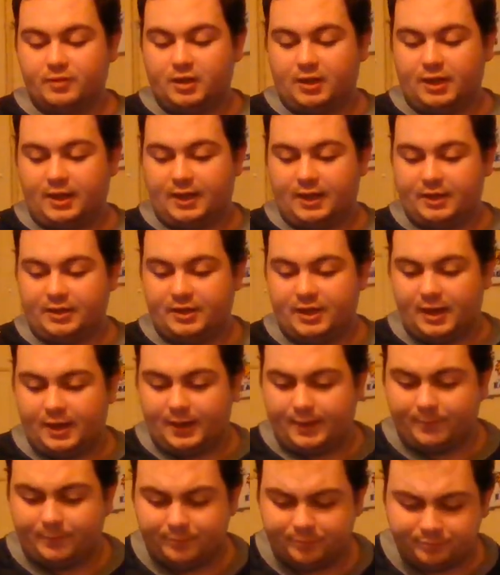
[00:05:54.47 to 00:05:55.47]
And
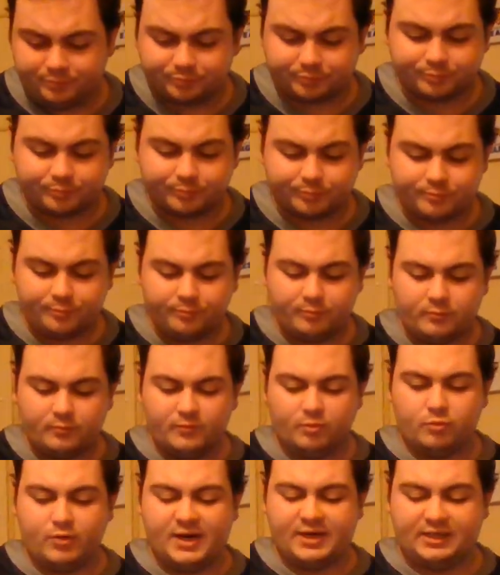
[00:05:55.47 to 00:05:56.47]

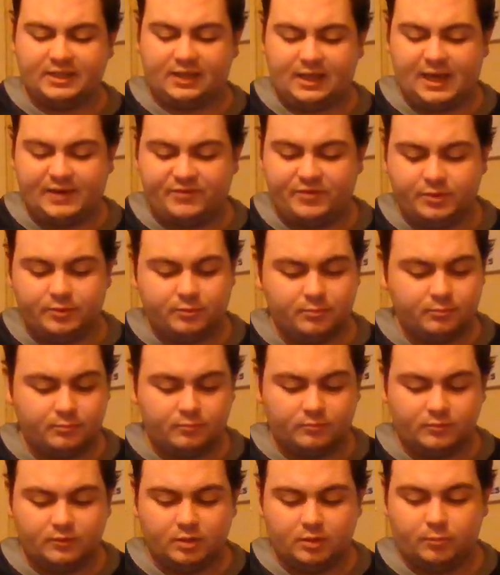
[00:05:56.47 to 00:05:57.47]
round 11,
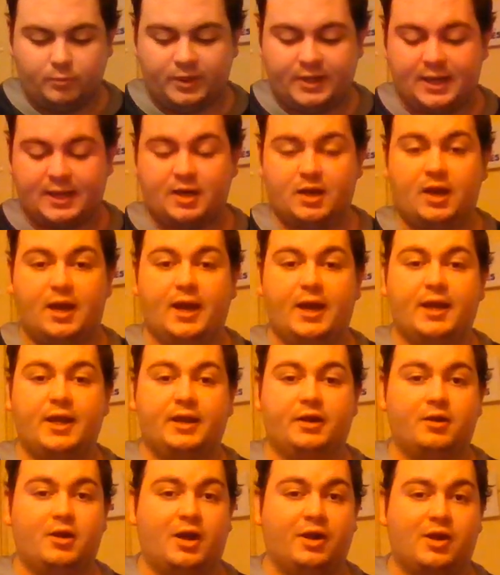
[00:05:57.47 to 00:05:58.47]
we get
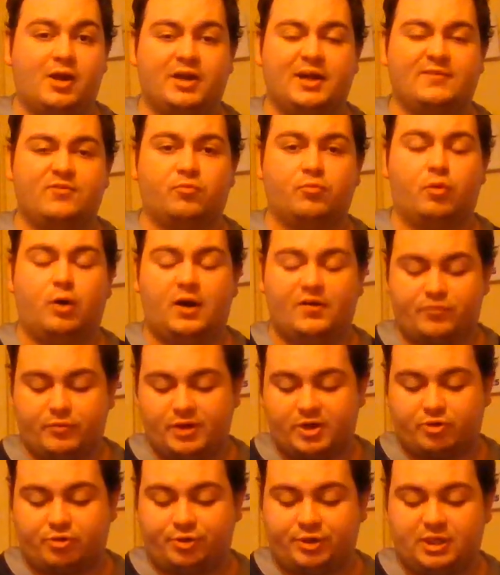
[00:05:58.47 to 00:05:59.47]
another
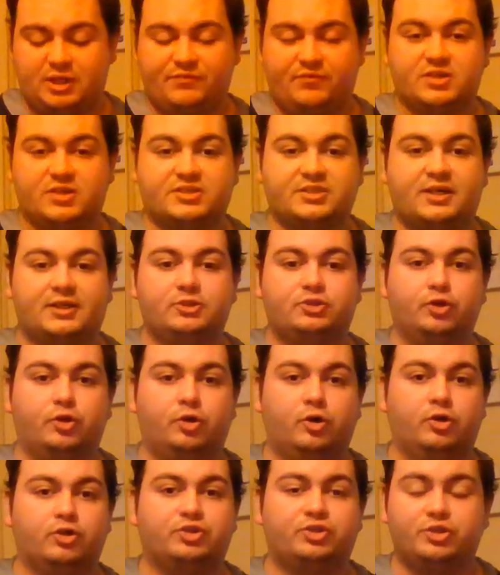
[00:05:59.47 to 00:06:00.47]
rivalry, Cronulla versus St.
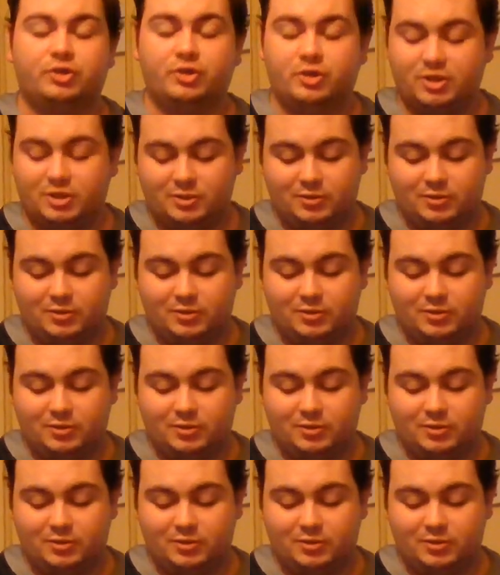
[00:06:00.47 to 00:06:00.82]
George.